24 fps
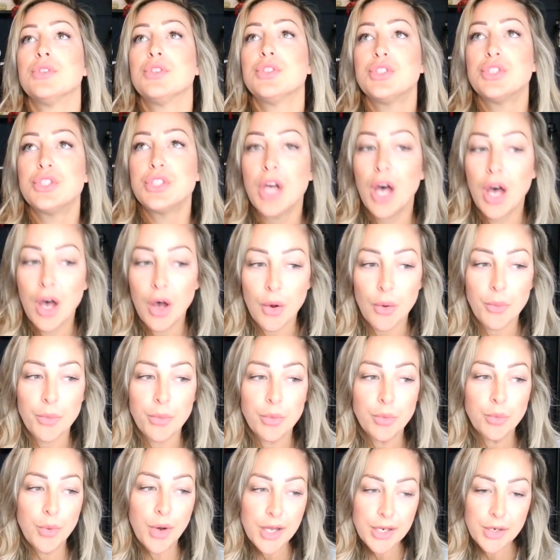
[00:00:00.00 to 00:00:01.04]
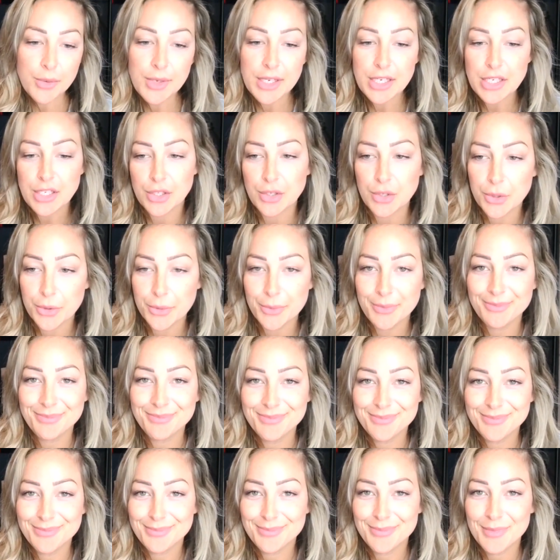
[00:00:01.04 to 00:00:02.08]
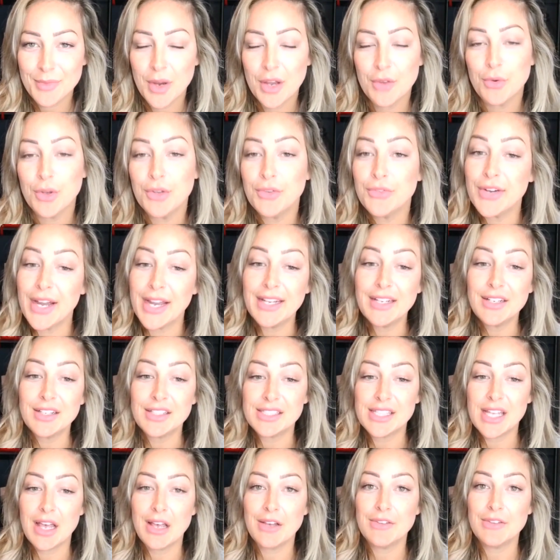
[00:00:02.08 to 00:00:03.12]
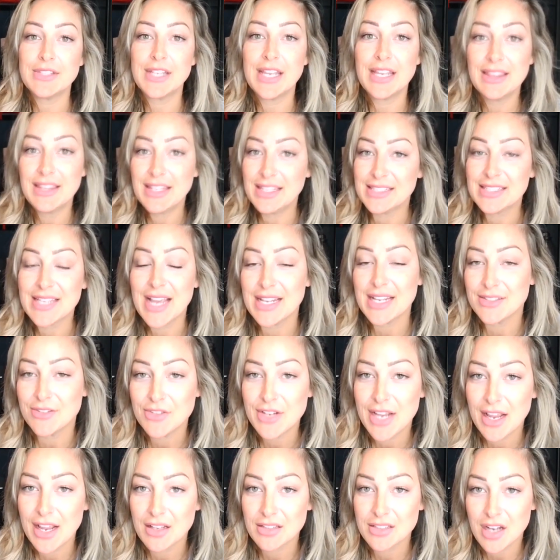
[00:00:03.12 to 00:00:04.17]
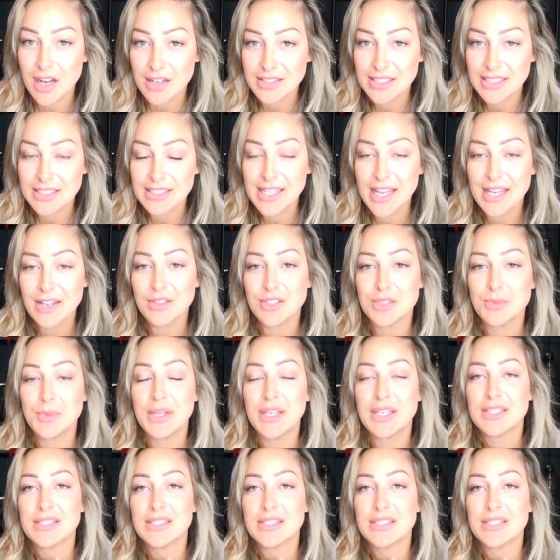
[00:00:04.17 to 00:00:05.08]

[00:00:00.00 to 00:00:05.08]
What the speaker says: So what do we do if we find ourselves in these kinds of toxic cycles?